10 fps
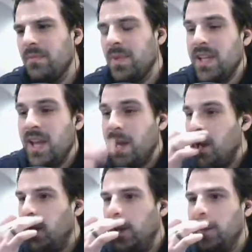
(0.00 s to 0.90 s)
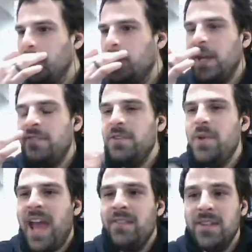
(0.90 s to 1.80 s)
yeah, if you
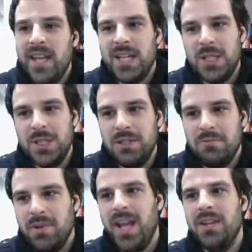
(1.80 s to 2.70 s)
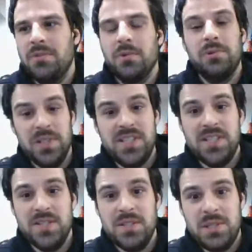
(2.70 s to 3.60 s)
haven't actually read or
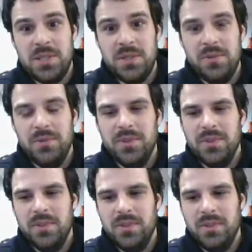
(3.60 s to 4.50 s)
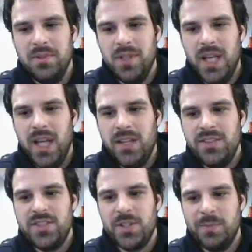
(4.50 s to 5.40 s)
listened to The
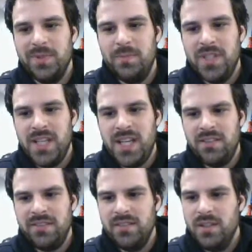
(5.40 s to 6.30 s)
Serpent Beneath,